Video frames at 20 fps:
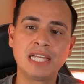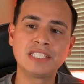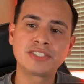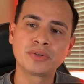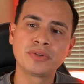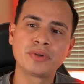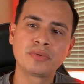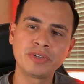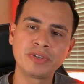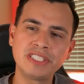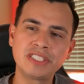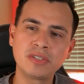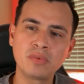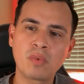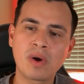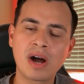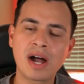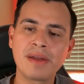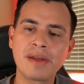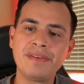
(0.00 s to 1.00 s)
so the reason
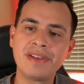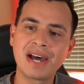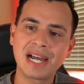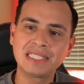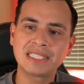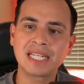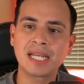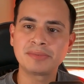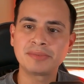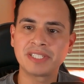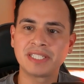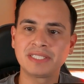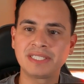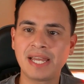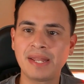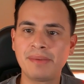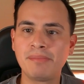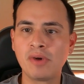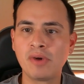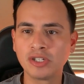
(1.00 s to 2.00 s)
why 9 times out of
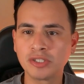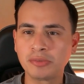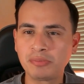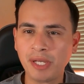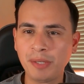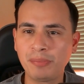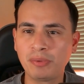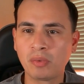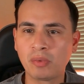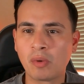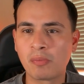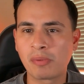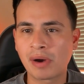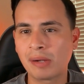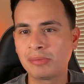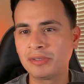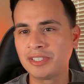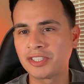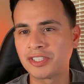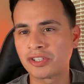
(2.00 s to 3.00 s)
10, most people will
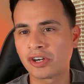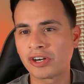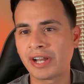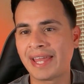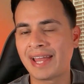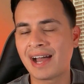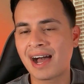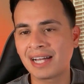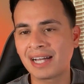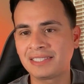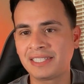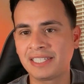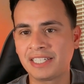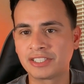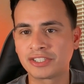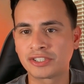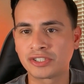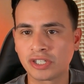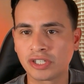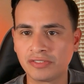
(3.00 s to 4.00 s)
probably start a high ticket
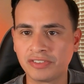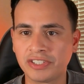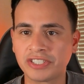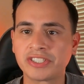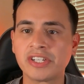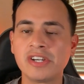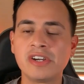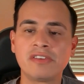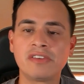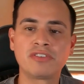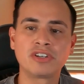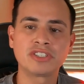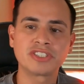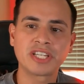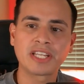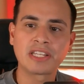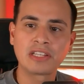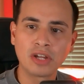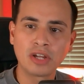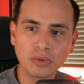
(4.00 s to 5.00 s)
service
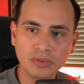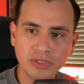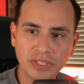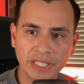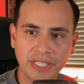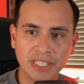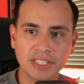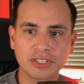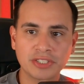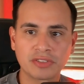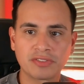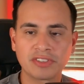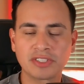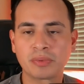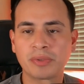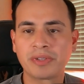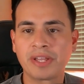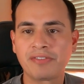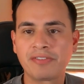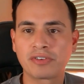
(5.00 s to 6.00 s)
versus a low ticket service
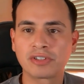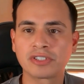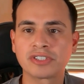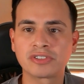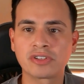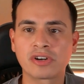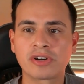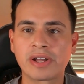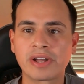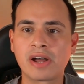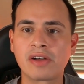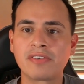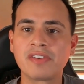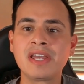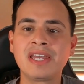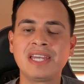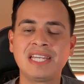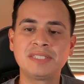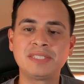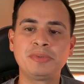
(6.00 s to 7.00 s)
when they first start off
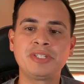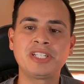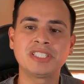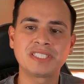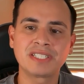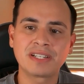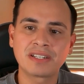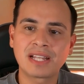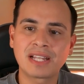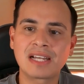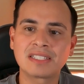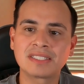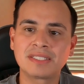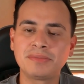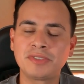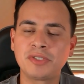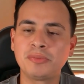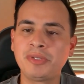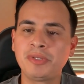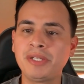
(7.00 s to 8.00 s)
is because it allows them
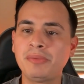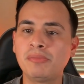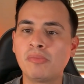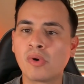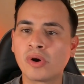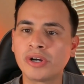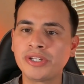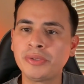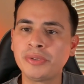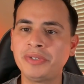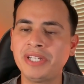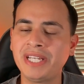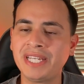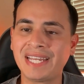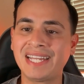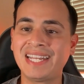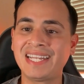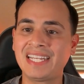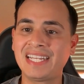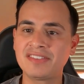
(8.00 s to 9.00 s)
to be more unique
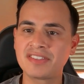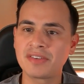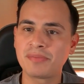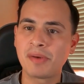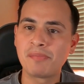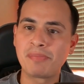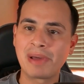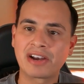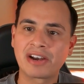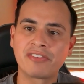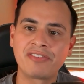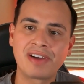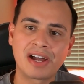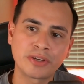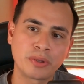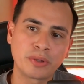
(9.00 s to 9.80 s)
and it gives them a better value